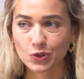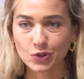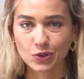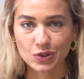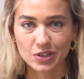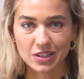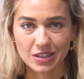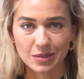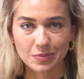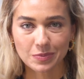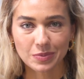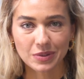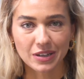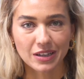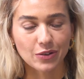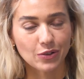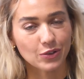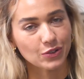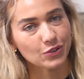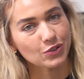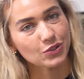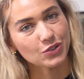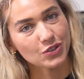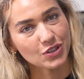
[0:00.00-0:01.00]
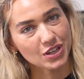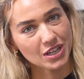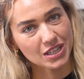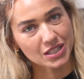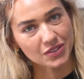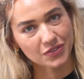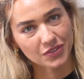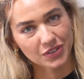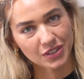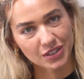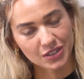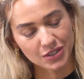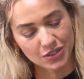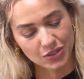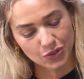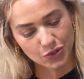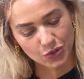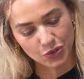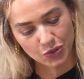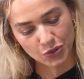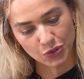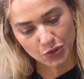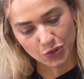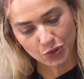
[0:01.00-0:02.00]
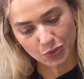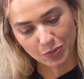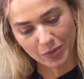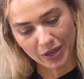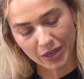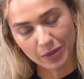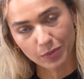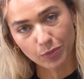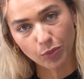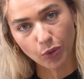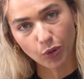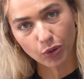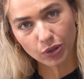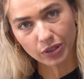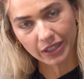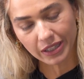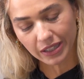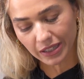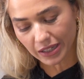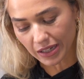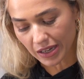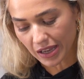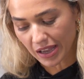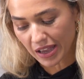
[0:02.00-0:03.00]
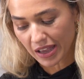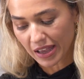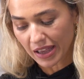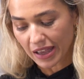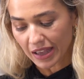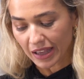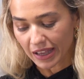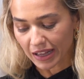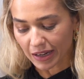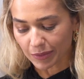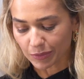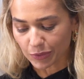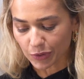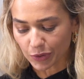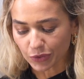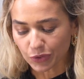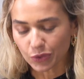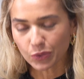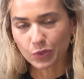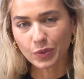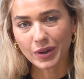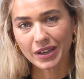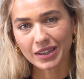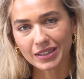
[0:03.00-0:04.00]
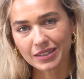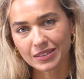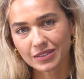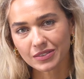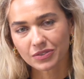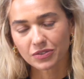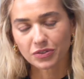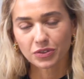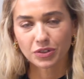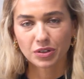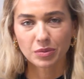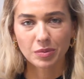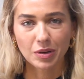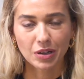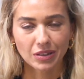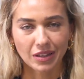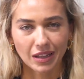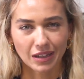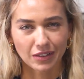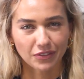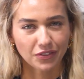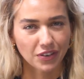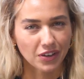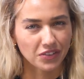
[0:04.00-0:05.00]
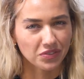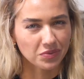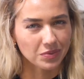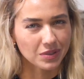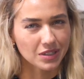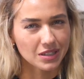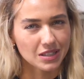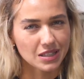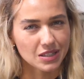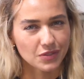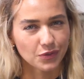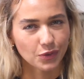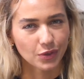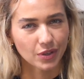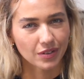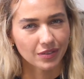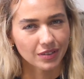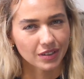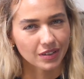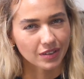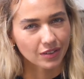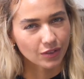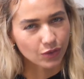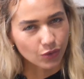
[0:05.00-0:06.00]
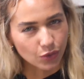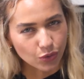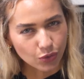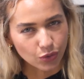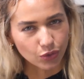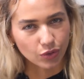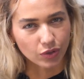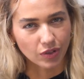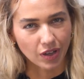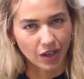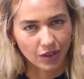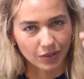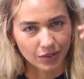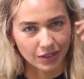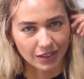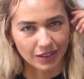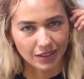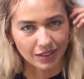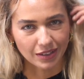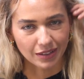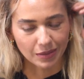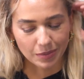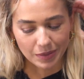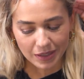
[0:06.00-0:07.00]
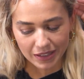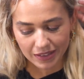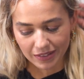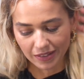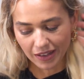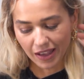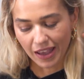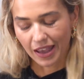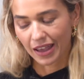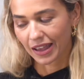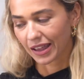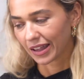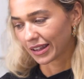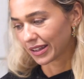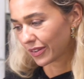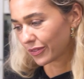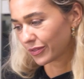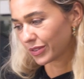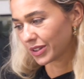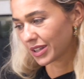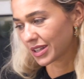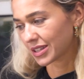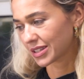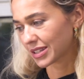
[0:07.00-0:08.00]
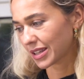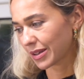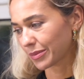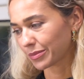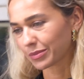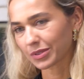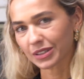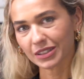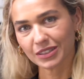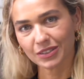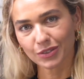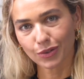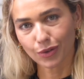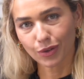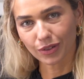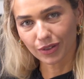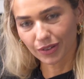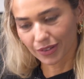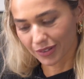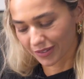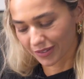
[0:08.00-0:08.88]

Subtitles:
simply going to transfer this to my bowl here. And I'm going to wait for about 5 minutes for everything to cool down a little bit, and then we'll assemble it all.